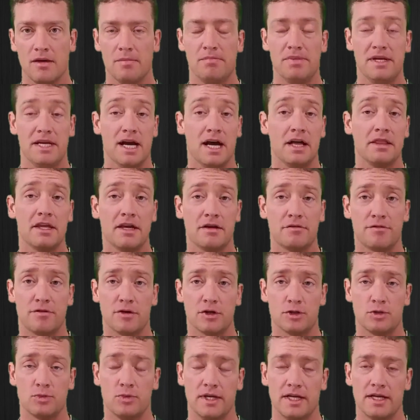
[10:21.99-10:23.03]
Beyond that
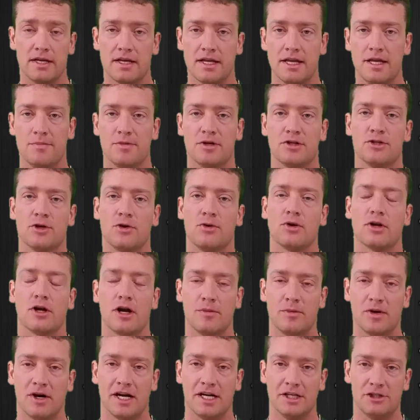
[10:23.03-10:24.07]
first week, keep your total
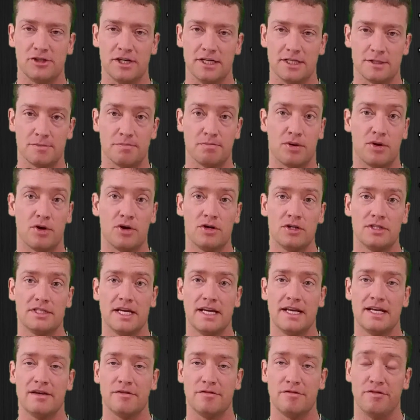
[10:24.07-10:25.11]
carbohydrates per
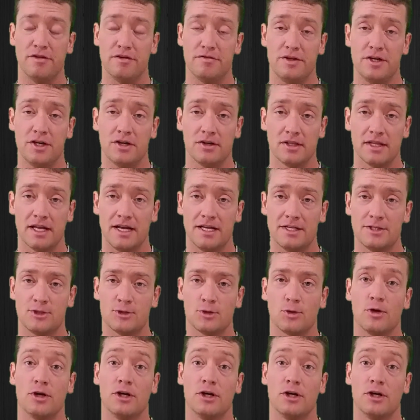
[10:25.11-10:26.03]
day to 50 or less,